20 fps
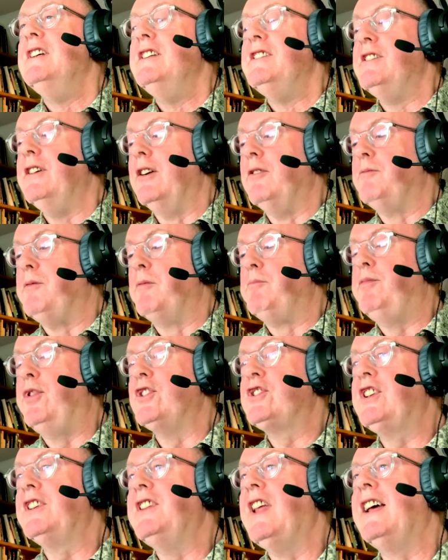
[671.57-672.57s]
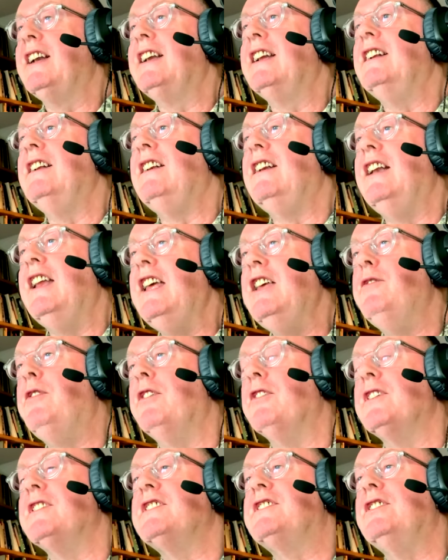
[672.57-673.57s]
sort of pushing that little
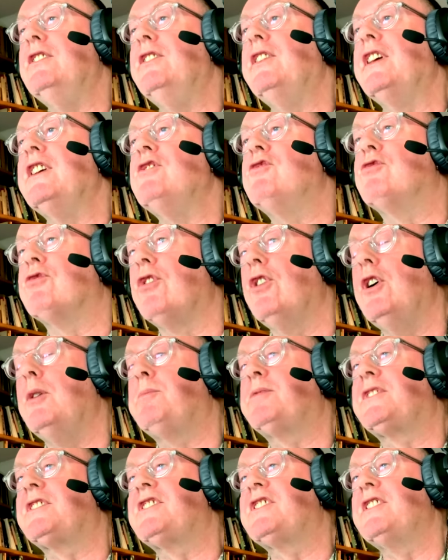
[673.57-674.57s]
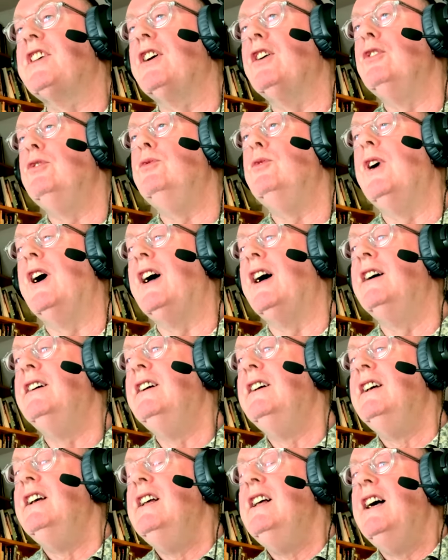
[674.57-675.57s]
lever until they dropped. So,
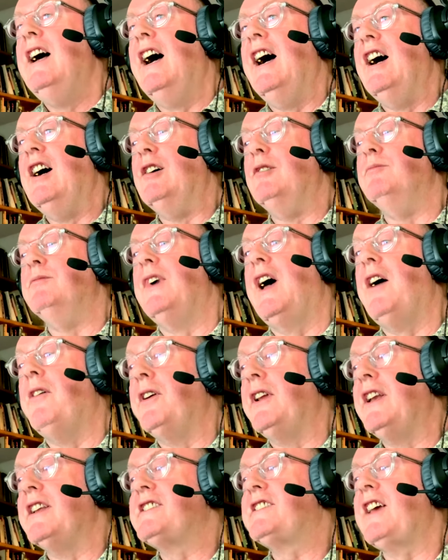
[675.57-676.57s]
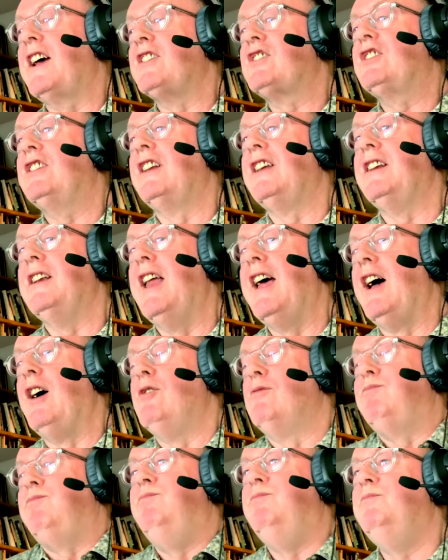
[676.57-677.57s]
I mean, it's actually
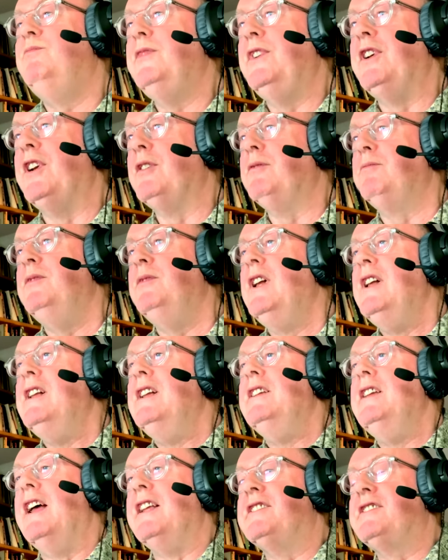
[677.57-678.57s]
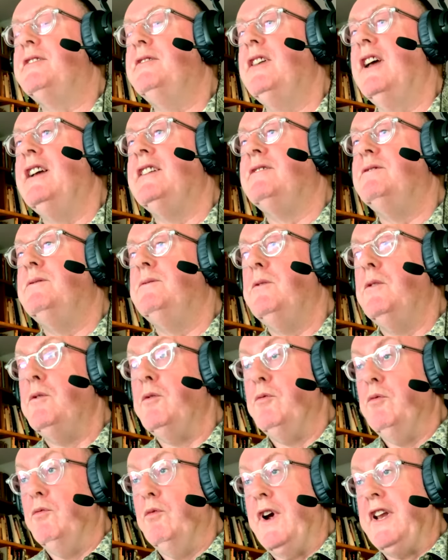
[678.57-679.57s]
now, you know,
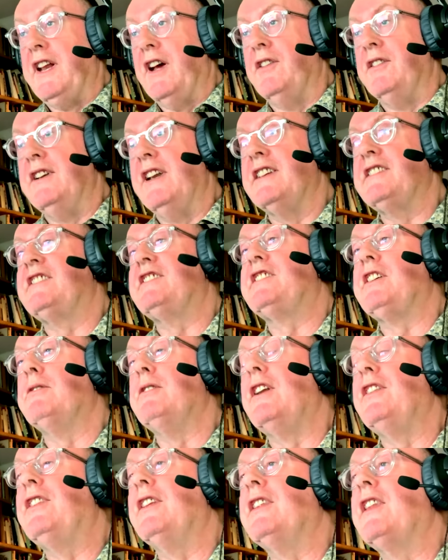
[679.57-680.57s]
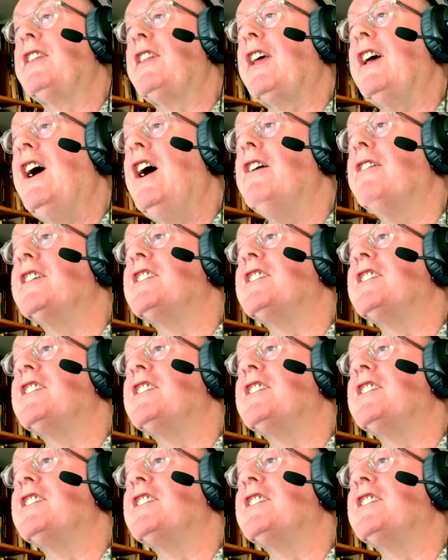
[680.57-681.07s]
we don't necessarily think that they are